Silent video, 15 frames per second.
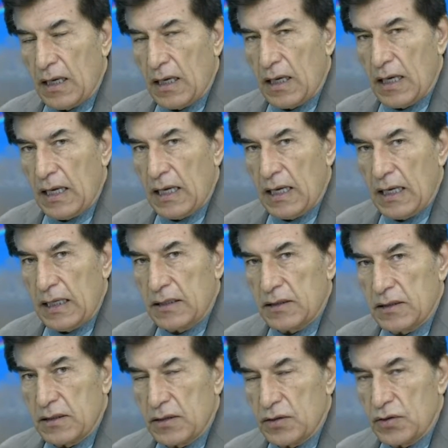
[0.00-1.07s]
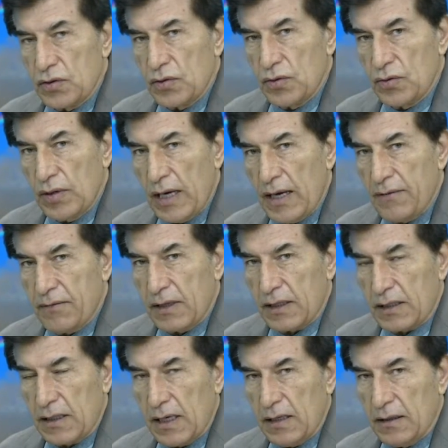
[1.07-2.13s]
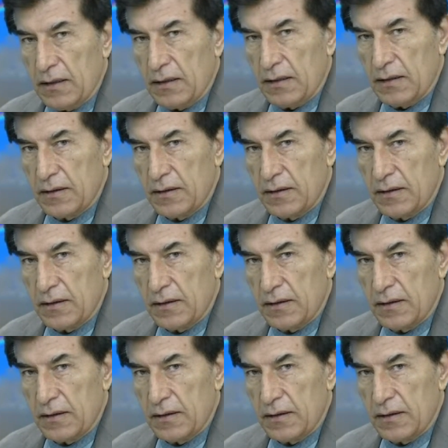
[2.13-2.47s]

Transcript: and you have a gun